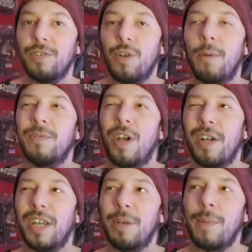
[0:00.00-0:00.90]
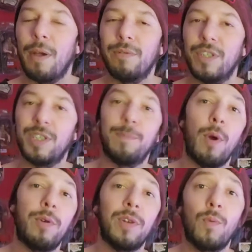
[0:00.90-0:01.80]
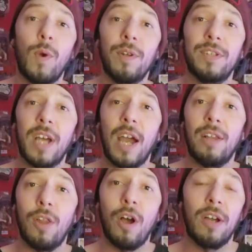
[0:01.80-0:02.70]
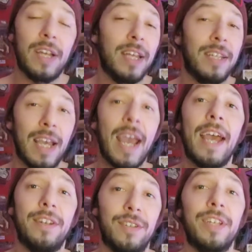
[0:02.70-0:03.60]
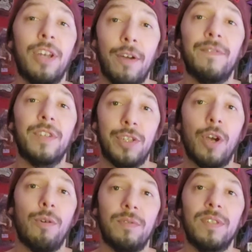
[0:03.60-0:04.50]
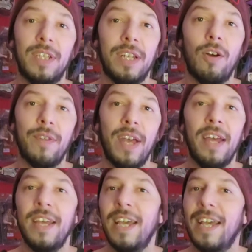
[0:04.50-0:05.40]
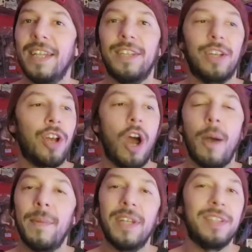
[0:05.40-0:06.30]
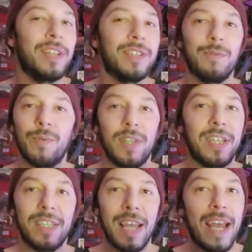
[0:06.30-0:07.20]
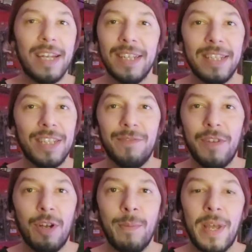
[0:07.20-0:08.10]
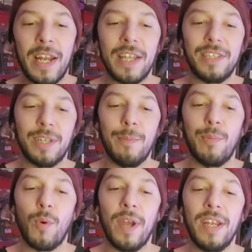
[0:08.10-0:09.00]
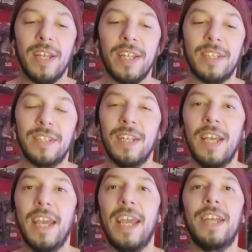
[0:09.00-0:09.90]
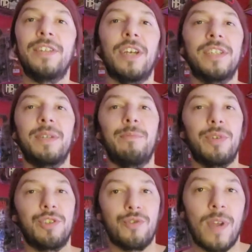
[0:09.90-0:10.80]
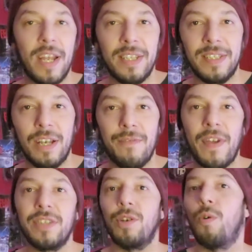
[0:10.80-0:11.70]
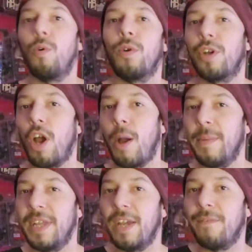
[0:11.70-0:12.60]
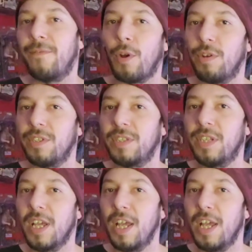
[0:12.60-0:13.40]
So I'm talking about the spoken word dialogue and the handling of the tones and all that. The comedy doesn't really land in this film. And at some point, it doesn't portray itself as a horror comedy at first.